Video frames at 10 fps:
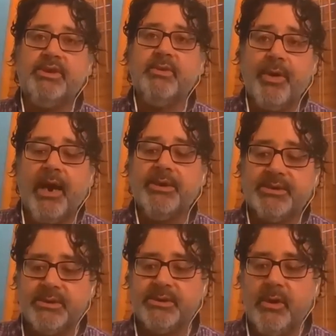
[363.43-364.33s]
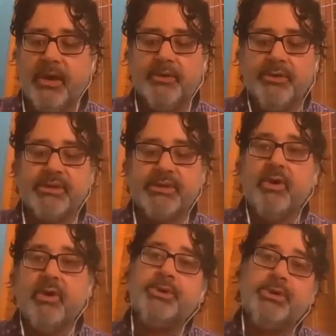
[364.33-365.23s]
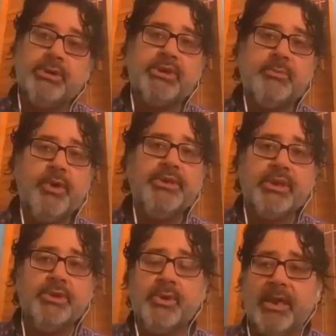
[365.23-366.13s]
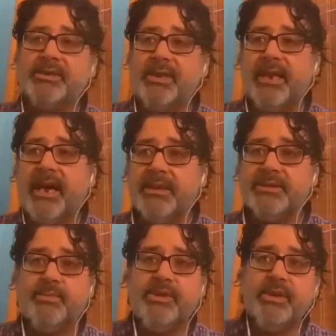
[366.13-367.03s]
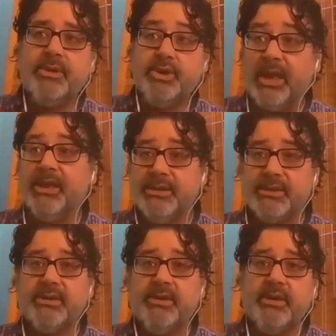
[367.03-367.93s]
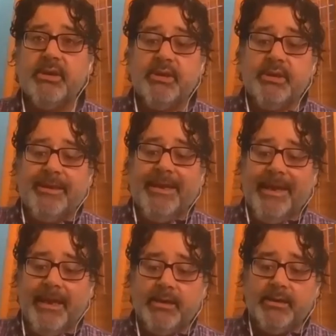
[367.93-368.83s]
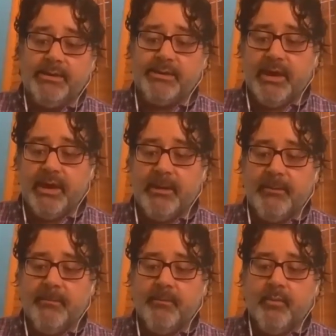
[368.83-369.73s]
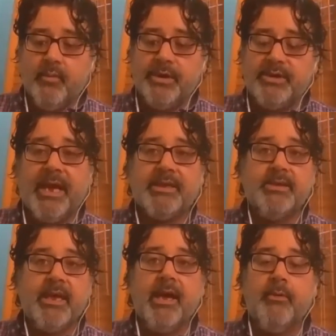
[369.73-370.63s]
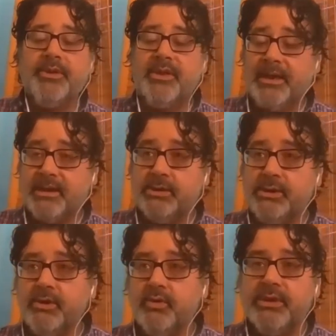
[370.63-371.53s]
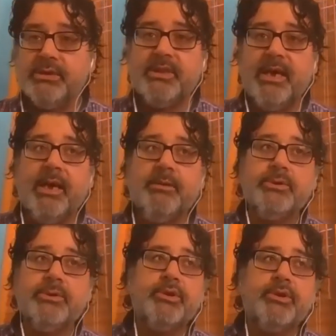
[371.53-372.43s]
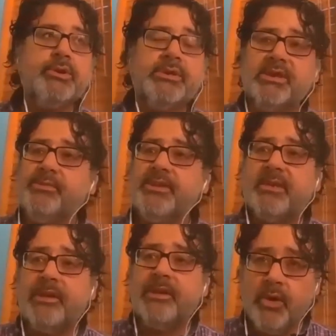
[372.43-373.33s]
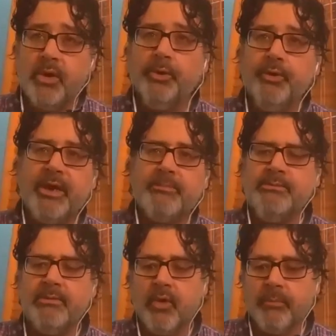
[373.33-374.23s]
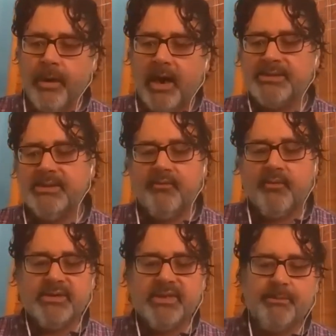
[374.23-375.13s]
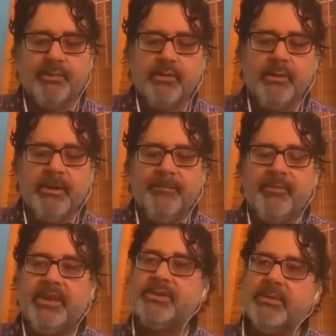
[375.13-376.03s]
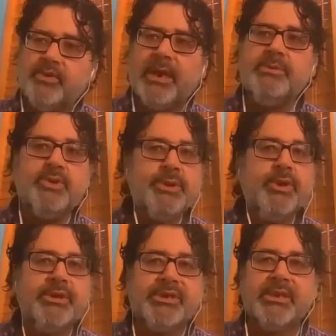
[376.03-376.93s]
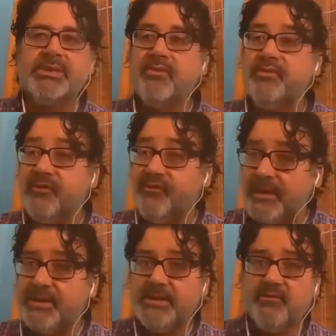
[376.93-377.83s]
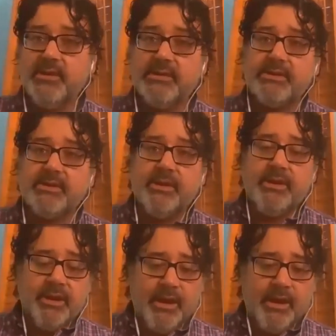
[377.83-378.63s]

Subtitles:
to comparisons to others, which in some ways can translate as being jealous. And what that can do is that certain siblings that might be older, that might be more bossy, for example, can sometimes trigger a sense of defensiveness